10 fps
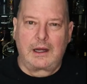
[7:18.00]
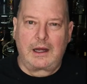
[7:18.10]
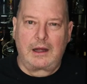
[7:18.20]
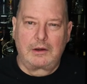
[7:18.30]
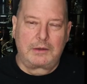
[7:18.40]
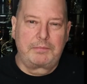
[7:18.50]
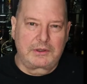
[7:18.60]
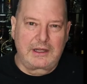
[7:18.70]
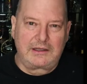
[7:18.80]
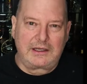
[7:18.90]
I'm going to put
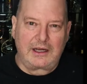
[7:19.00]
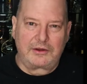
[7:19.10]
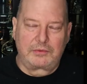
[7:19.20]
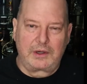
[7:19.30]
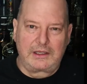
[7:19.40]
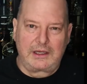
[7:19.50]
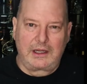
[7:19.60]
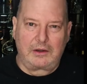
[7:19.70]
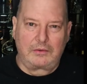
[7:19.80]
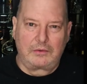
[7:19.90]
that together right
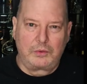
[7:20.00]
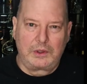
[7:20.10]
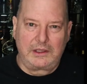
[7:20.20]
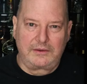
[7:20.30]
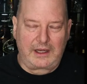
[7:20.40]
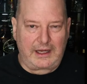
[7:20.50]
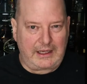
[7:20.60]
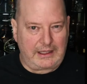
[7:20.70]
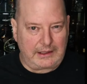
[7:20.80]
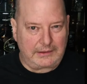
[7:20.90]
now with
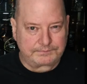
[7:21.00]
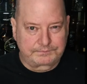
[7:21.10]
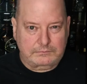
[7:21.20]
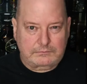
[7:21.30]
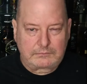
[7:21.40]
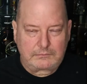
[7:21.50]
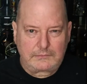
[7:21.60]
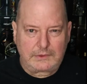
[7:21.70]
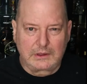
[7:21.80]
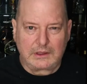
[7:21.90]
a
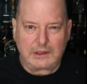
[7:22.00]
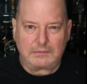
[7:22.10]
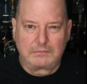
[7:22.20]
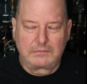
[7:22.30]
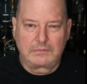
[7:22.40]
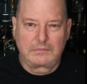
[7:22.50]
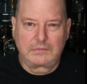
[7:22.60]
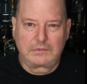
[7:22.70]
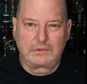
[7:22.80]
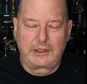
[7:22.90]
um,
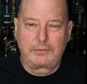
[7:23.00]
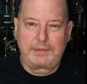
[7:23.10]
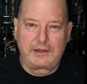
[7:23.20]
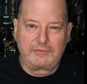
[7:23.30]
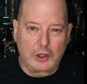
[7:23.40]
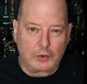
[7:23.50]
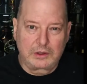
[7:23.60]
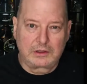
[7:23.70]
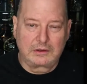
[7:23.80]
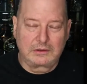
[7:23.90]
little bit of
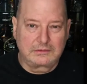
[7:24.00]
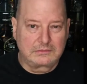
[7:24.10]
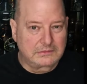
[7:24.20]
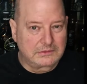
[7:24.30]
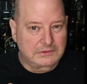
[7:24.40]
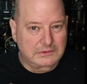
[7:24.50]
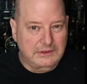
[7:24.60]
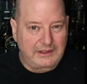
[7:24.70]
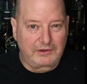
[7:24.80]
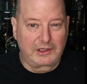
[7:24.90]
yogurt
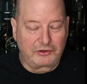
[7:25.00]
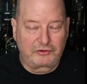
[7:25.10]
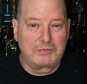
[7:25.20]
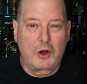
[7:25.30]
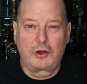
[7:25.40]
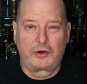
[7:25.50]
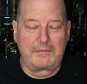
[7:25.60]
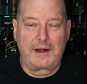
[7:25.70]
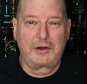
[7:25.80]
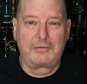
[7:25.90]
even a smaller
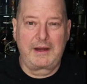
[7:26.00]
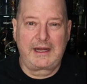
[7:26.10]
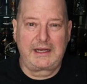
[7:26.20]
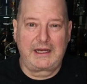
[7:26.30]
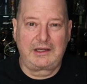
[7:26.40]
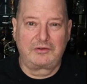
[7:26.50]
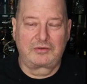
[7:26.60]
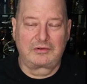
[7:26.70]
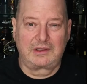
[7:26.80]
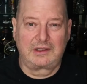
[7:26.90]
amount of
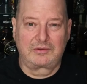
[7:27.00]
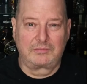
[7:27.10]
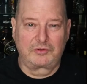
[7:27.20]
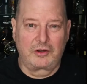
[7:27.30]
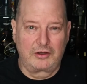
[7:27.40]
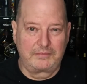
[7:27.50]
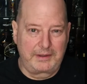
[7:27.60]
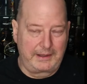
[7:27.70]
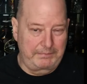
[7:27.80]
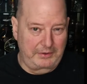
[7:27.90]
mayonnaise and some salt and
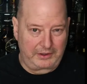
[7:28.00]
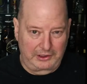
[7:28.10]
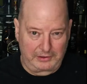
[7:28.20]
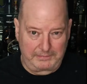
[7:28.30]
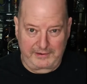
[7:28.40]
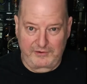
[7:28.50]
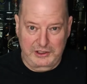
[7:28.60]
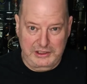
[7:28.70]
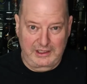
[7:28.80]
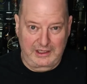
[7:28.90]
pepper and a little bit of
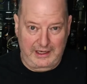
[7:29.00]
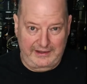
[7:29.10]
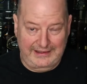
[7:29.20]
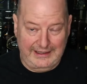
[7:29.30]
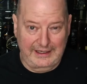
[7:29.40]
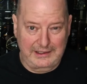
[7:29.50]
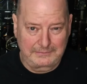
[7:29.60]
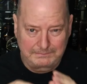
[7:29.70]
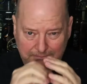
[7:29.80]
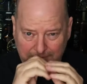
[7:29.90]
onion and I think I could,
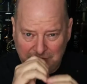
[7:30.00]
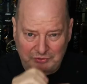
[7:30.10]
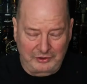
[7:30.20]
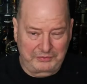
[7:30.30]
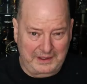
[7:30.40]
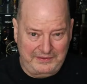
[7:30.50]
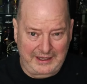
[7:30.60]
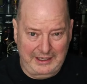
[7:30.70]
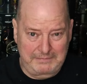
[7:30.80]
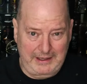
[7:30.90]
excuse me, I think
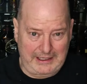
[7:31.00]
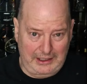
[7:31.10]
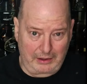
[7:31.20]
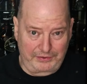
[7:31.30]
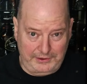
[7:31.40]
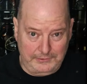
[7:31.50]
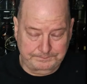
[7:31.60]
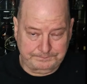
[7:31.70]
I could make it healthier.